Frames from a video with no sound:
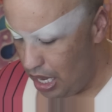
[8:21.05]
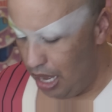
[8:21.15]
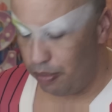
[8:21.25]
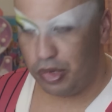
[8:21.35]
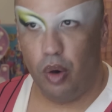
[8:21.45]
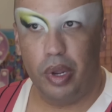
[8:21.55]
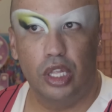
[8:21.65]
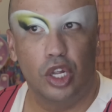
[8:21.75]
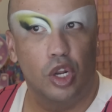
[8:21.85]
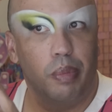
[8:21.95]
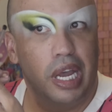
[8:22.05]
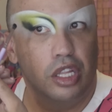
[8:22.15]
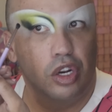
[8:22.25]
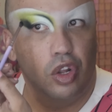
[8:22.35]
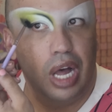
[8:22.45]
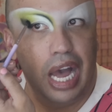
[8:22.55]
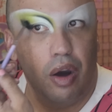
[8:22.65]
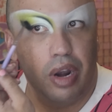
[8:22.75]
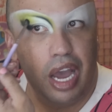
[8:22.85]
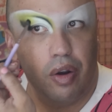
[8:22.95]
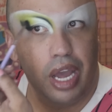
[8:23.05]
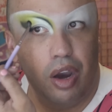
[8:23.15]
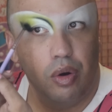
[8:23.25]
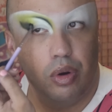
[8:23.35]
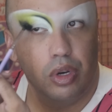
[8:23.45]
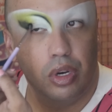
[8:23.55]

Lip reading: I'm going little by little, out, out, out.